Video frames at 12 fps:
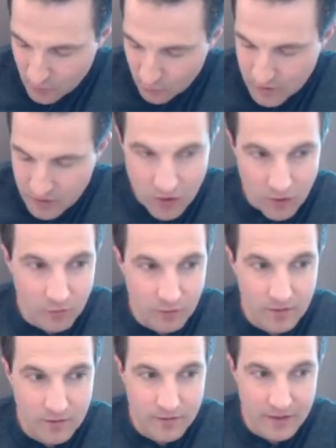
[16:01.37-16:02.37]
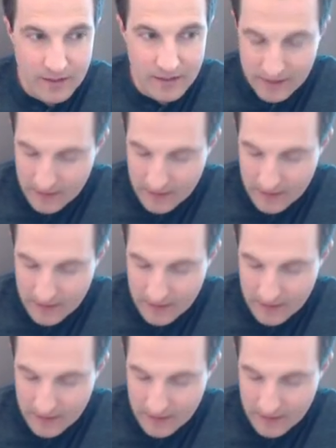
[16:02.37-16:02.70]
We know that